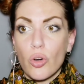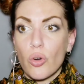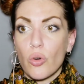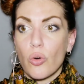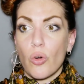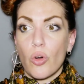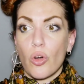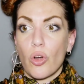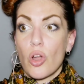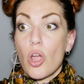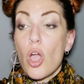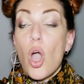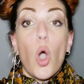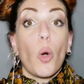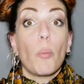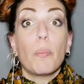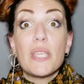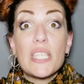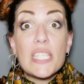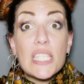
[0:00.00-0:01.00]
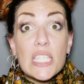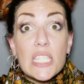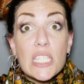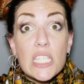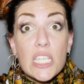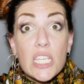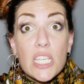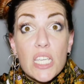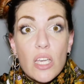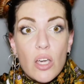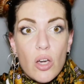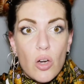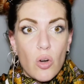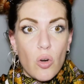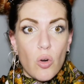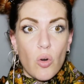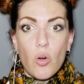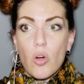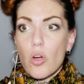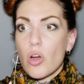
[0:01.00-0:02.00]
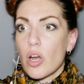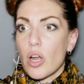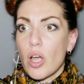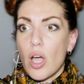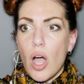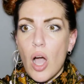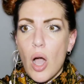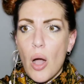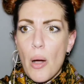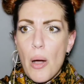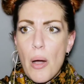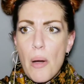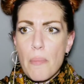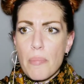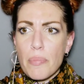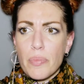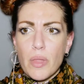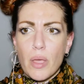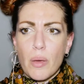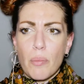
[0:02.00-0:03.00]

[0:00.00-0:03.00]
or obesity or um,